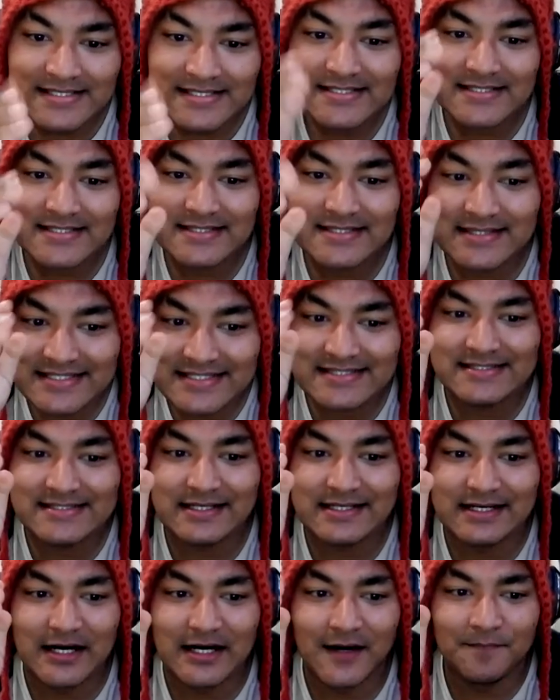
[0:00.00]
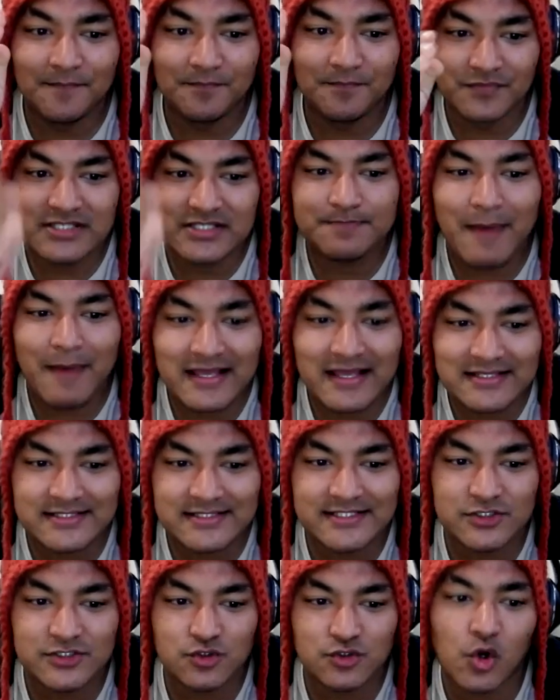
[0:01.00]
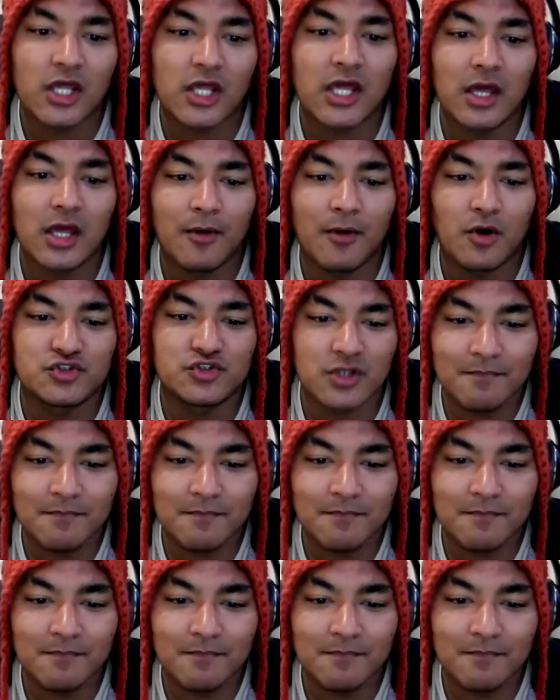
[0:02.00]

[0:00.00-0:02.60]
Since this passage is talking about